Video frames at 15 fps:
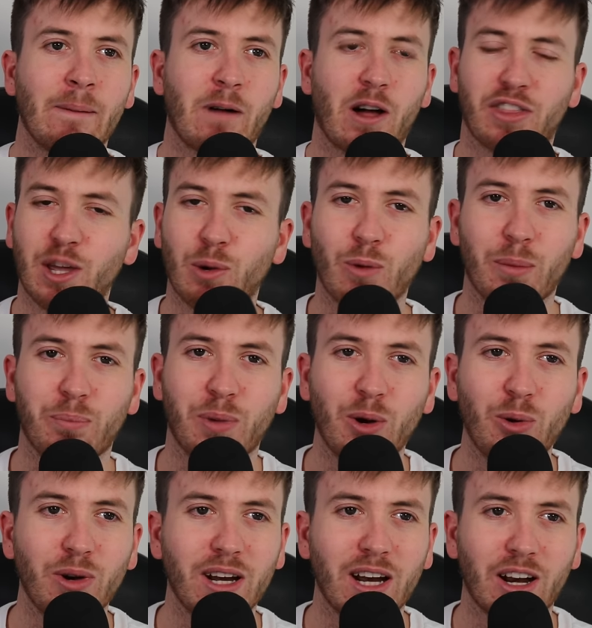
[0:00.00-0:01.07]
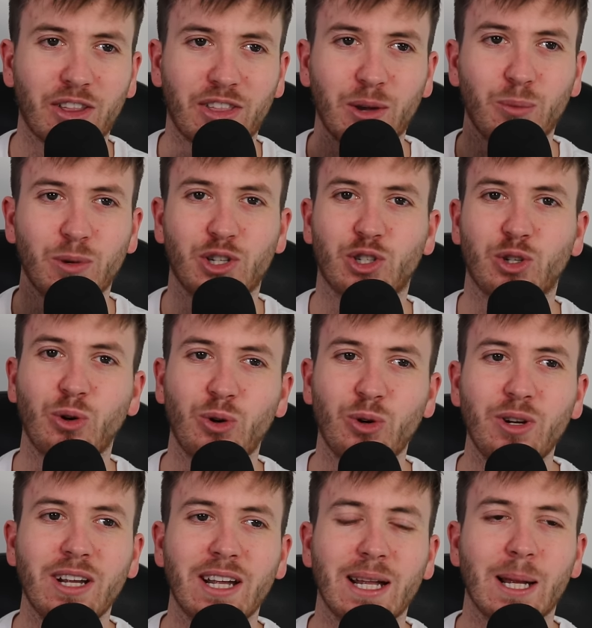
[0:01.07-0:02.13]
I think we're building and I think we should.